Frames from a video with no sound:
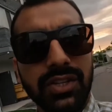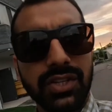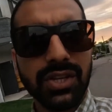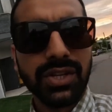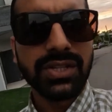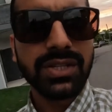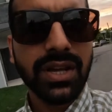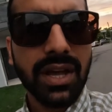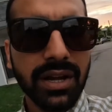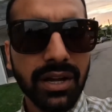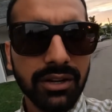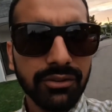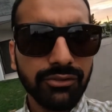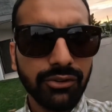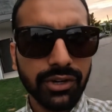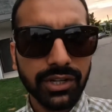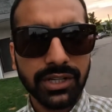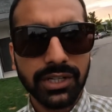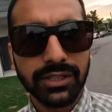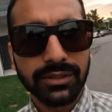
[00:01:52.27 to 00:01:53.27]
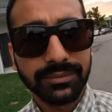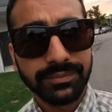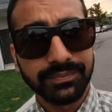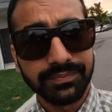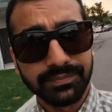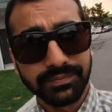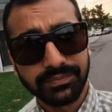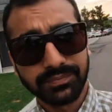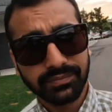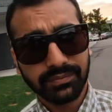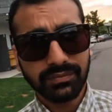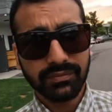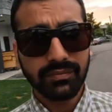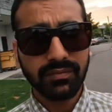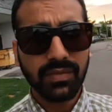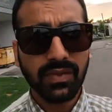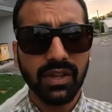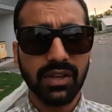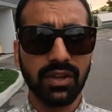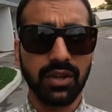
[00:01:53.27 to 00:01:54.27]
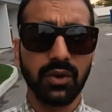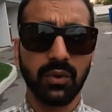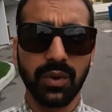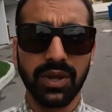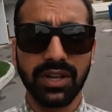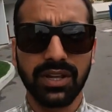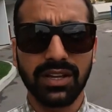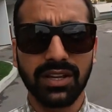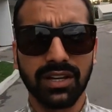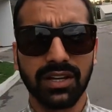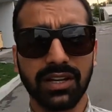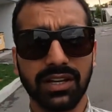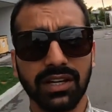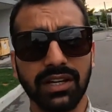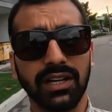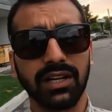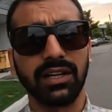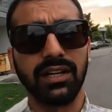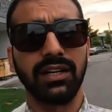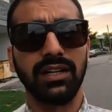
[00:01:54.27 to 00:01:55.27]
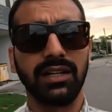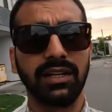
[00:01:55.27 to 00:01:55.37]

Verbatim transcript: Just headed for a, a quick, uh,